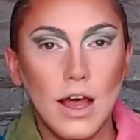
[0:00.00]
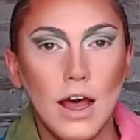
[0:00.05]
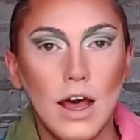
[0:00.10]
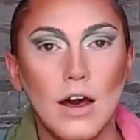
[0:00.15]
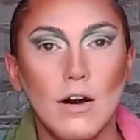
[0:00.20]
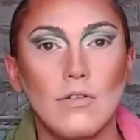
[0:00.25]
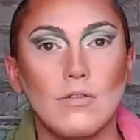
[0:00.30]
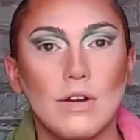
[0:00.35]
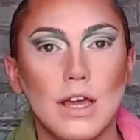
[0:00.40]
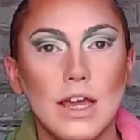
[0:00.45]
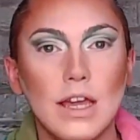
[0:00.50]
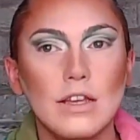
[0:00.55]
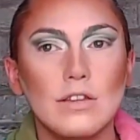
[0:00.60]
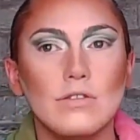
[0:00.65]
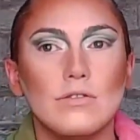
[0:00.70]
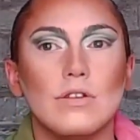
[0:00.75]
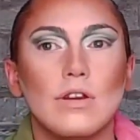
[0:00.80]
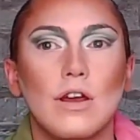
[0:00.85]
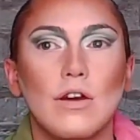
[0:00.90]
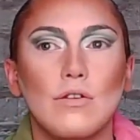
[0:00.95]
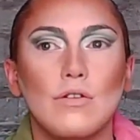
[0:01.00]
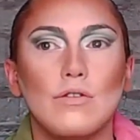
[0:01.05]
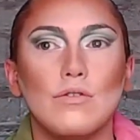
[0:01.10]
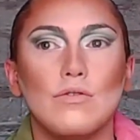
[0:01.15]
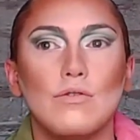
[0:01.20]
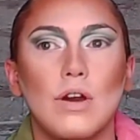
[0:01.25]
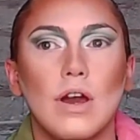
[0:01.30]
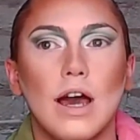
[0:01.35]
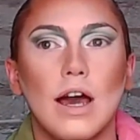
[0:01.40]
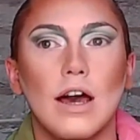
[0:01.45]
Okay, so now
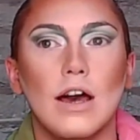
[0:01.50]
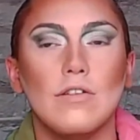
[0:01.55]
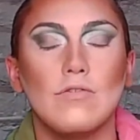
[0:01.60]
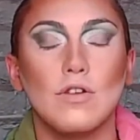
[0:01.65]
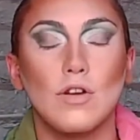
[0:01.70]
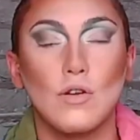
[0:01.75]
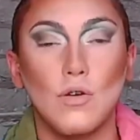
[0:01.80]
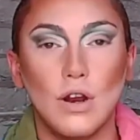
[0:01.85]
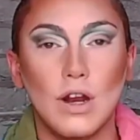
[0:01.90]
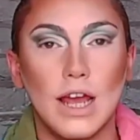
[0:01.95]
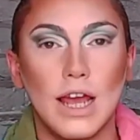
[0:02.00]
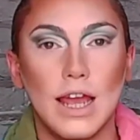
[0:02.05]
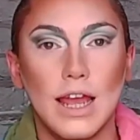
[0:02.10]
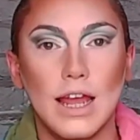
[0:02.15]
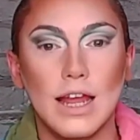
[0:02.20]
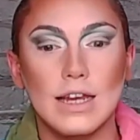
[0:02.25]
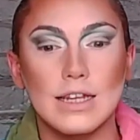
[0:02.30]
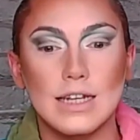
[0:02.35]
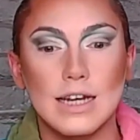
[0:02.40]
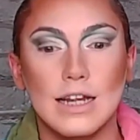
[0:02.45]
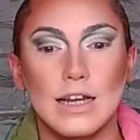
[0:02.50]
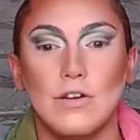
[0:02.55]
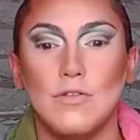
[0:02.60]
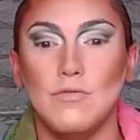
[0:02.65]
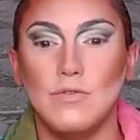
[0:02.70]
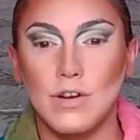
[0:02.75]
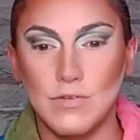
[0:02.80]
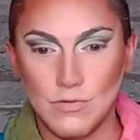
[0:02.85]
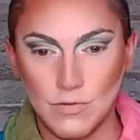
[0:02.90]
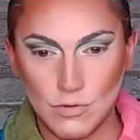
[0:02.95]
you have gone ahead and
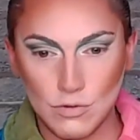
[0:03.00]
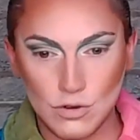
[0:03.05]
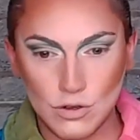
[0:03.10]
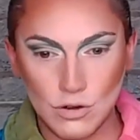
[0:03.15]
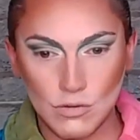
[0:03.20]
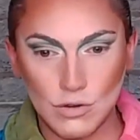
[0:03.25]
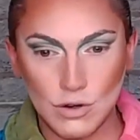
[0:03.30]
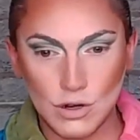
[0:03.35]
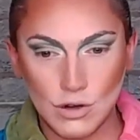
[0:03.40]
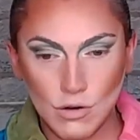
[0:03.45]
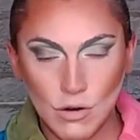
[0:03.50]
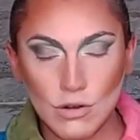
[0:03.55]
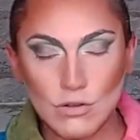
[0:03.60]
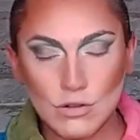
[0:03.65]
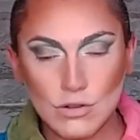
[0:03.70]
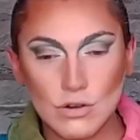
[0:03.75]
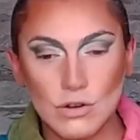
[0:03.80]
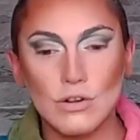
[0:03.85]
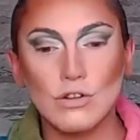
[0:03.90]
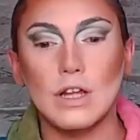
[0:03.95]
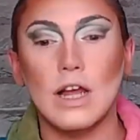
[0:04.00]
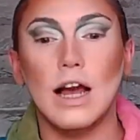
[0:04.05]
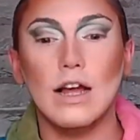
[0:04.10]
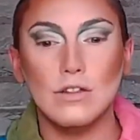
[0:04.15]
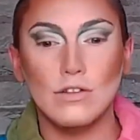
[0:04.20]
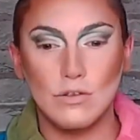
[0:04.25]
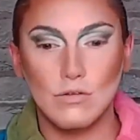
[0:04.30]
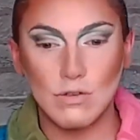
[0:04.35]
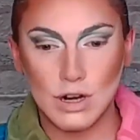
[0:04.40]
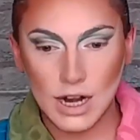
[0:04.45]
reinforced all your contours
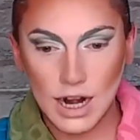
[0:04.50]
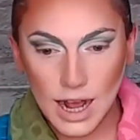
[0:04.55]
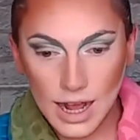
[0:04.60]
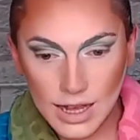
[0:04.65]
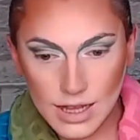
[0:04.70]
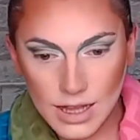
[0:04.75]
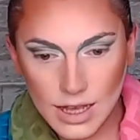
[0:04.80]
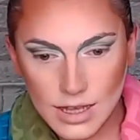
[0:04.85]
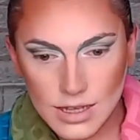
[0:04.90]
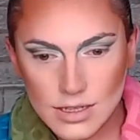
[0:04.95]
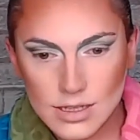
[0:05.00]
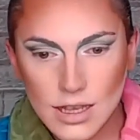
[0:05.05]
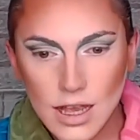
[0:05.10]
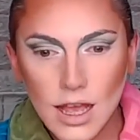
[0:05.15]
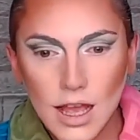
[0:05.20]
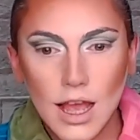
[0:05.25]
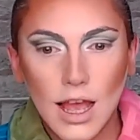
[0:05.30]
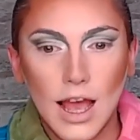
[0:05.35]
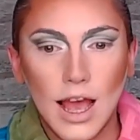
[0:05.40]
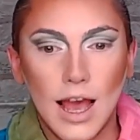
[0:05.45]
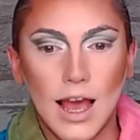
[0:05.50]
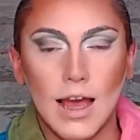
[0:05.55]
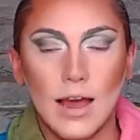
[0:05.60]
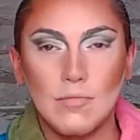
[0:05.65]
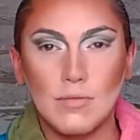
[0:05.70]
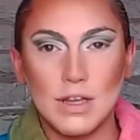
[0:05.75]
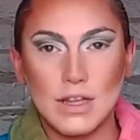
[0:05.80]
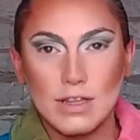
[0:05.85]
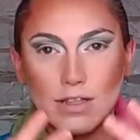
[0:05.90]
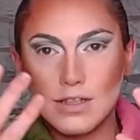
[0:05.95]
and all your highlights.
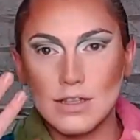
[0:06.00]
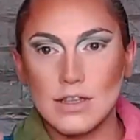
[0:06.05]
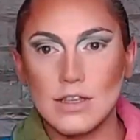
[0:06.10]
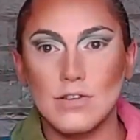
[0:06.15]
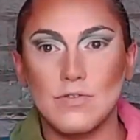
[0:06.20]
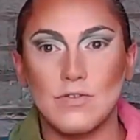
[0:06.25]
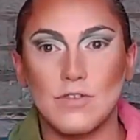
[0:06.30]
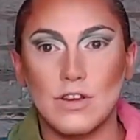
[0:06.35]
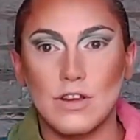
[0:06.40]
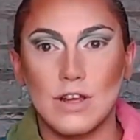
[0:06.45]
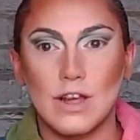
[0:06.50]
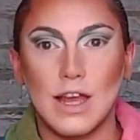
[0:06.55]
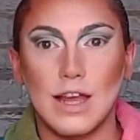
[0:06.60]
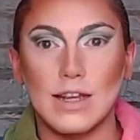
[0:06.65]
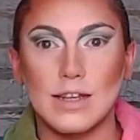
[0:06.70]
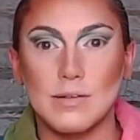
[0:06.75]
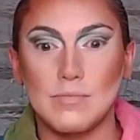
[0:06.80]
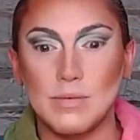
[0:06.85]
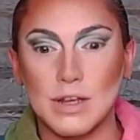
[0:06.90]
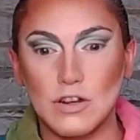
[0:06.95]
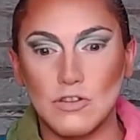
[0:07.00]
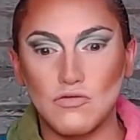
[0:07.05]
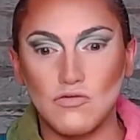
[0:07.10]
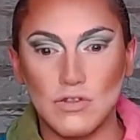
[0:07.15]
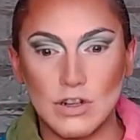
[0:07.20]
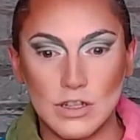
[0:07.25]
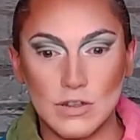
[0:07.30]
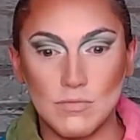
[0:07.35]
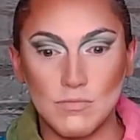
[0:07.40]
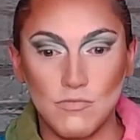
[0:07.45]
You can see you've got your kind of
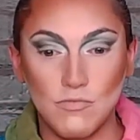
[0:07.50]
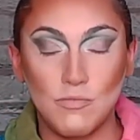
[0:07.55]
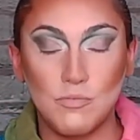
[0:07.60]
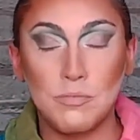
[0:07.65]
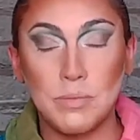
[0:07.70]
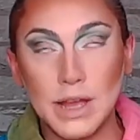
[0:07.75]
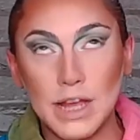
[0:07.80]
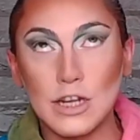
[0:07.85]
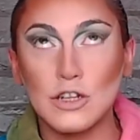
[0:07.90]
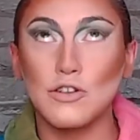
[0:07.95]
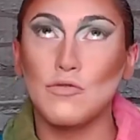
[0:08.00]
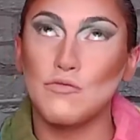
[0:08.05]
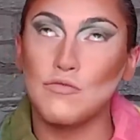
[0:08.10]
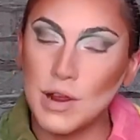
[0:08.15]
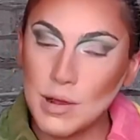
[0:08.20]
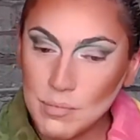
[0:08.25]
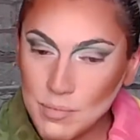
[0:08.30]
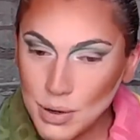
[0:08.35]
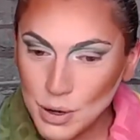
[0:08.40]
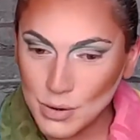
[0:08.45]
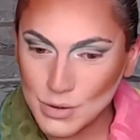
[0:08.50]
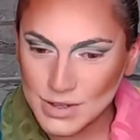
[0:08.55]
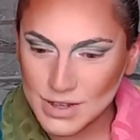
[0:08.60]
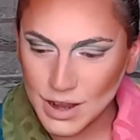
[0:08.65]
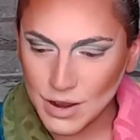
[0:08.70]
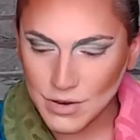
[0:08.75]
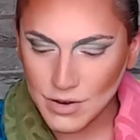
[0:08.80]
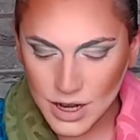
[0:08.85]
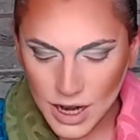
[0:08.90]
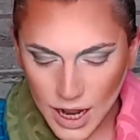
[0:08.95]
beige rainbow
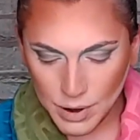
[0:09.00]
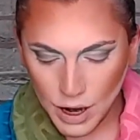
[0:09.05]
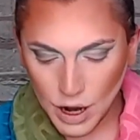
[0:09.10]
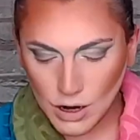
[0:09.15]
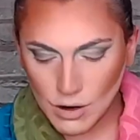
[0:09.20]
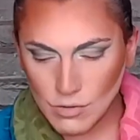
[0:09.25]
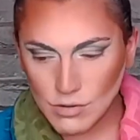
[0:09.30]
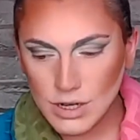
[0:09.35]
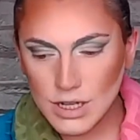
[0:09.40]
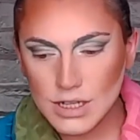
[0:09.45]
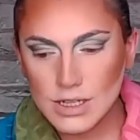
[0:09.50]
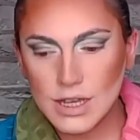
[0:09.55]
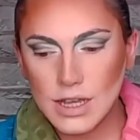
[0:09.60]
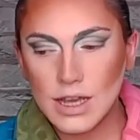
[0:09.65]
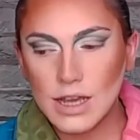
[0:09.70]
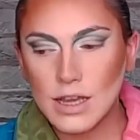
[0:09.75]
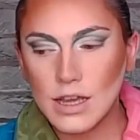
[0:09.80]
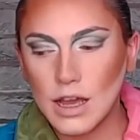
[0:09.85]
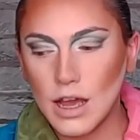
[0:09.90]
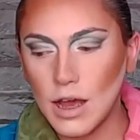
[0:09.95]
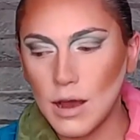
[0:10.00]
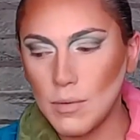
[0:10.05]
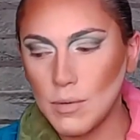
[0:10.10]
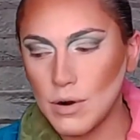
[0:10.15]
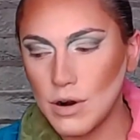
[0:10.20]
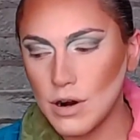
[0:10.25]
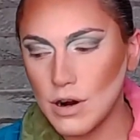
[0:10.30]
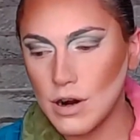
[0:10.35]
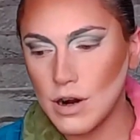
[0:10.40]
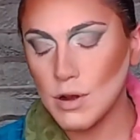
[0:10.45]
down. We are going to take
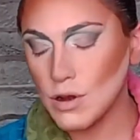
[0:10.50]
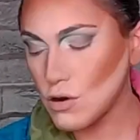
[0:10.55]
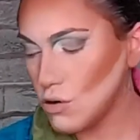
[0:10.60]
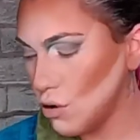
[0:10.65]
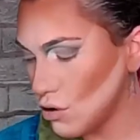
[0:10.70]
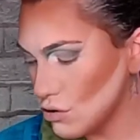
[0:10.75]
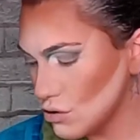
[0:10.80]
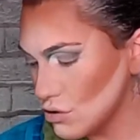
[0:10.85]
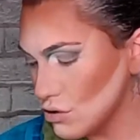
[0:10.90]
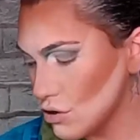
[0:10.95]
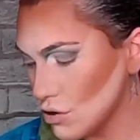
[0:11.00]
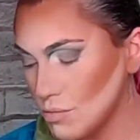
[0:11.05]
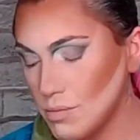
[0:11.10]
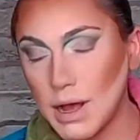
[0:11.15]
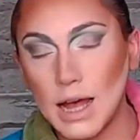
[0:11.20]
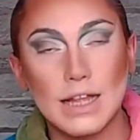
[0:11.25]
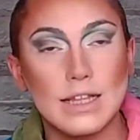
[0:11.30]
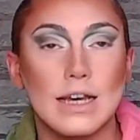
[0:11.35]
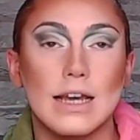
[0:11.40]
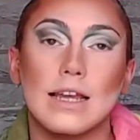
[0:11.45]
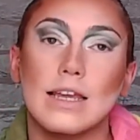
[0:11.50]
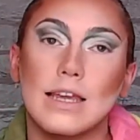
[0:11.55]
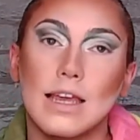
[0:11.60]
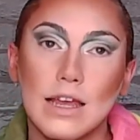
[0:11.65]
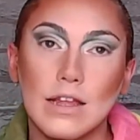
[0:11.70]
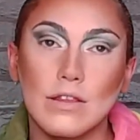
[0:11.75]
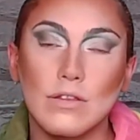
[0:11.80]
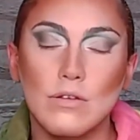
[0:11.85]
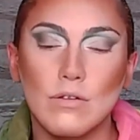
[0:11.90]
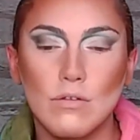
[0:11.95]
our contour palette
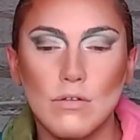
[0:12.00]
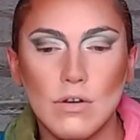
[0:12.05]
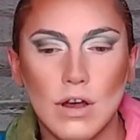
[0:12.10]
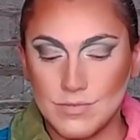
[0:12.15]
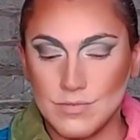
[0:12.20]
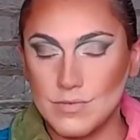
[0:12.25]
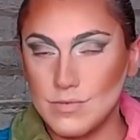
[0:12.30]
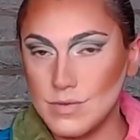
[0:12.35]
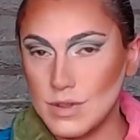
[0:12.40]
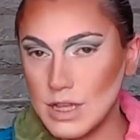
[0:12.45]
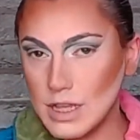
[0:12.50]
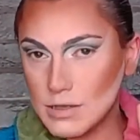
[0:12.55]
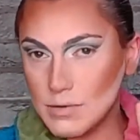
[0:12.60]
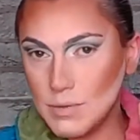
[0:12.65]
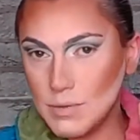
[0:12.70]
again though, this